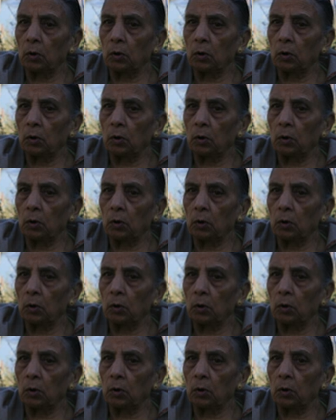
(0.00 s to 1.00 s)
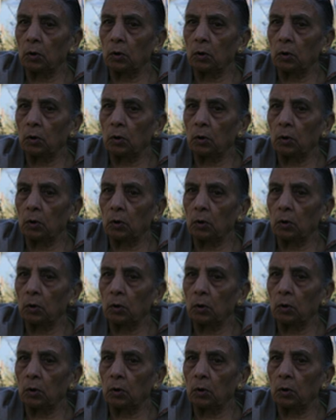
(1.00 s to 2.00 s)

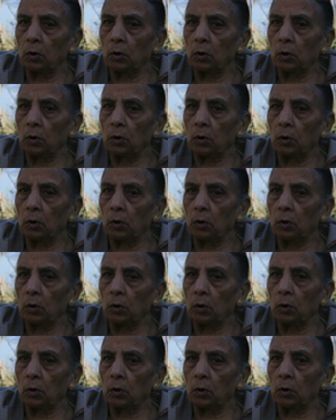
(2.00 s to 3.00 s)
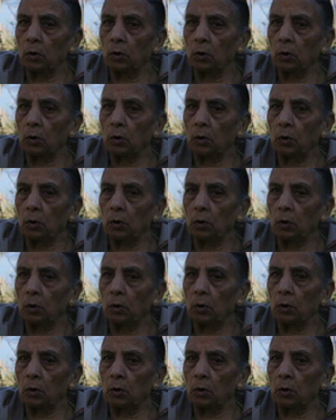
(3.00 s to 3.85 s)
Nobody speaks.